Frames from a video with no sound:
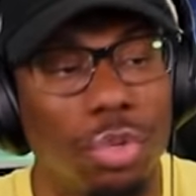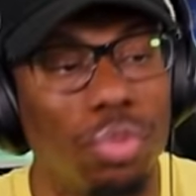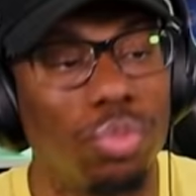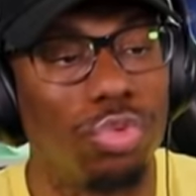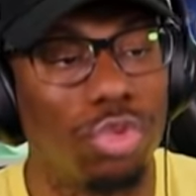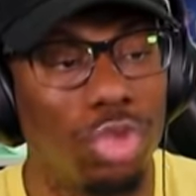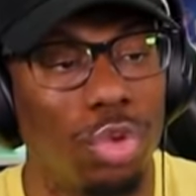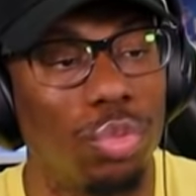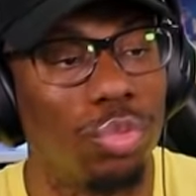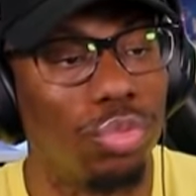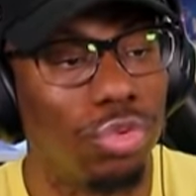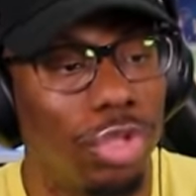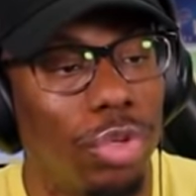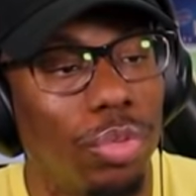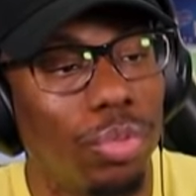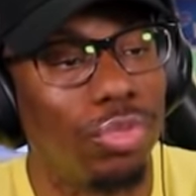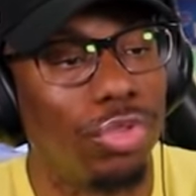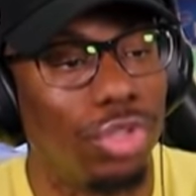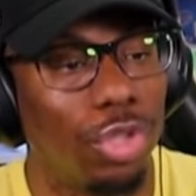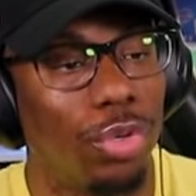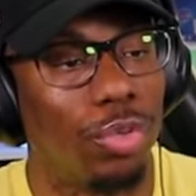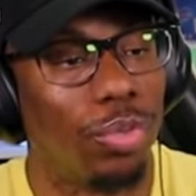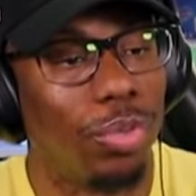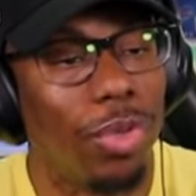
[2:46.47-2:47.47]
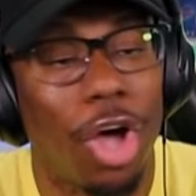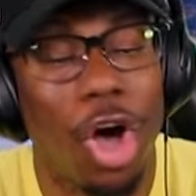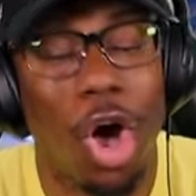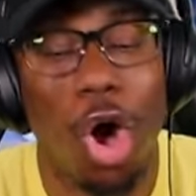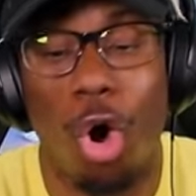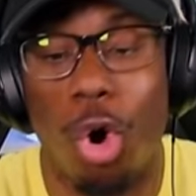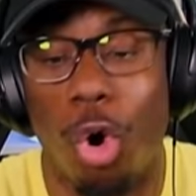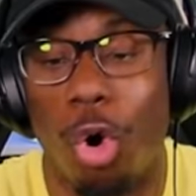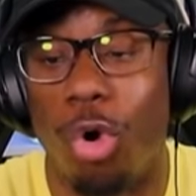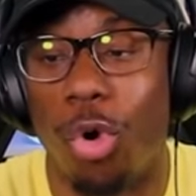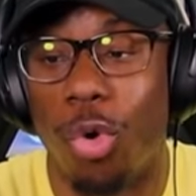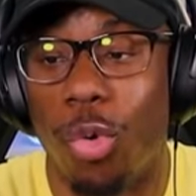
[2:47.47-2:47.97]
Doom, doom, doom, doom.
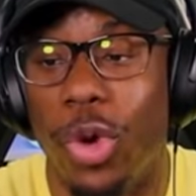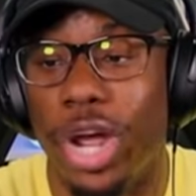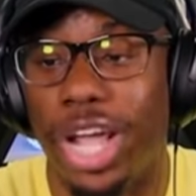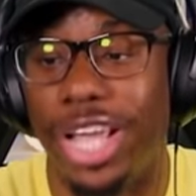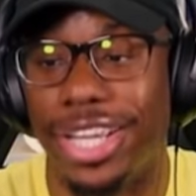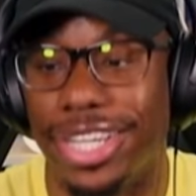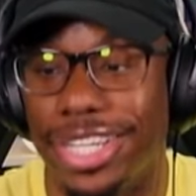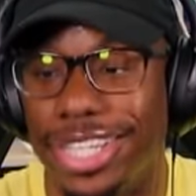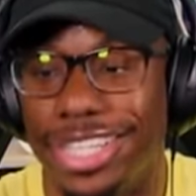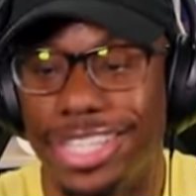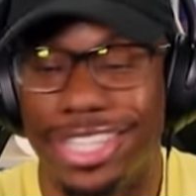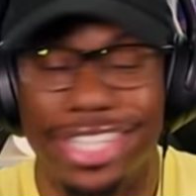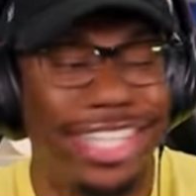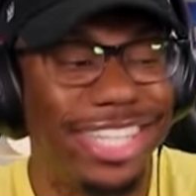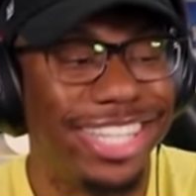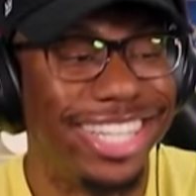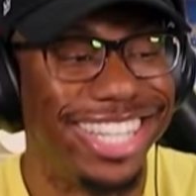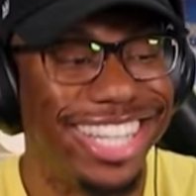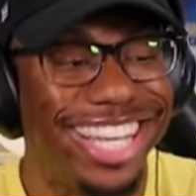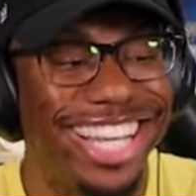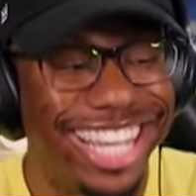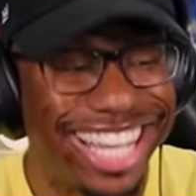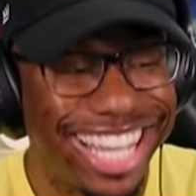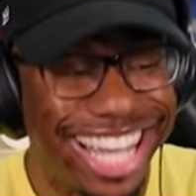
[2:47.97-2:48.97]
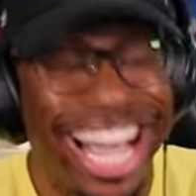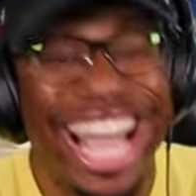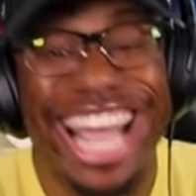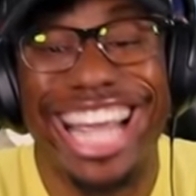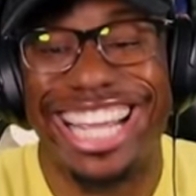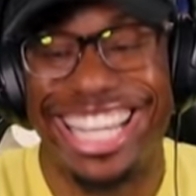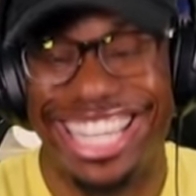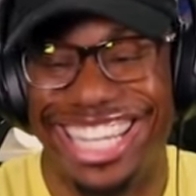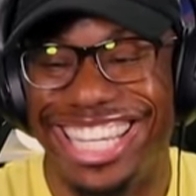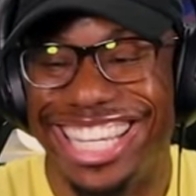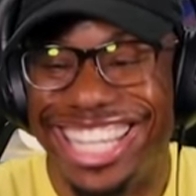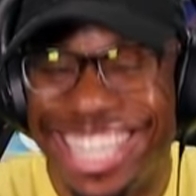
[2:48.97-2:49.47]
All the way.
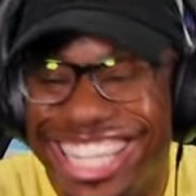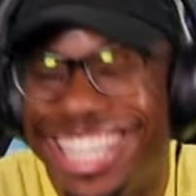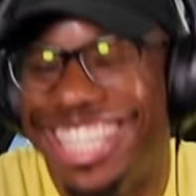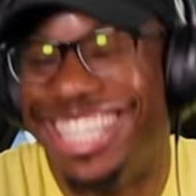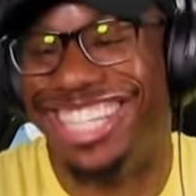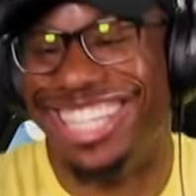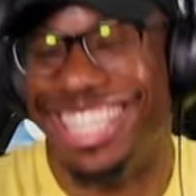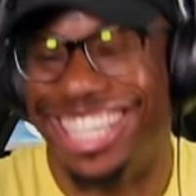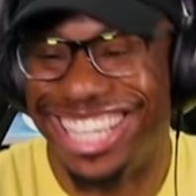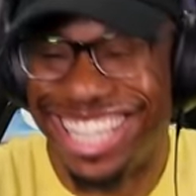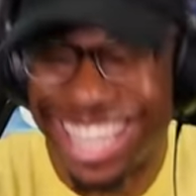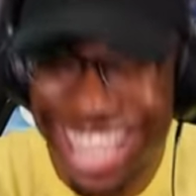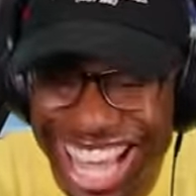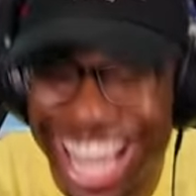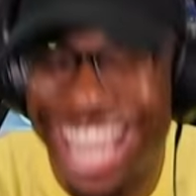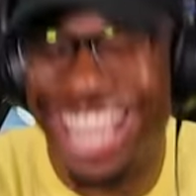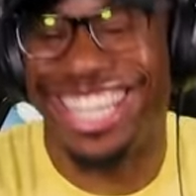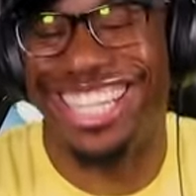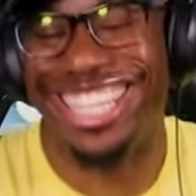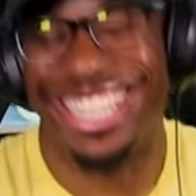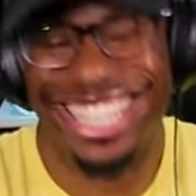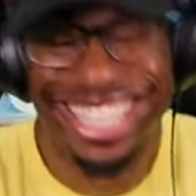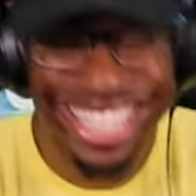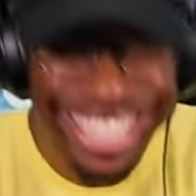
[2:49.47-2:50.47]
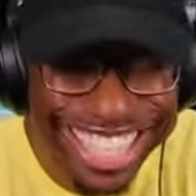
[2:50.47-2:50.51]
Hey! Hey!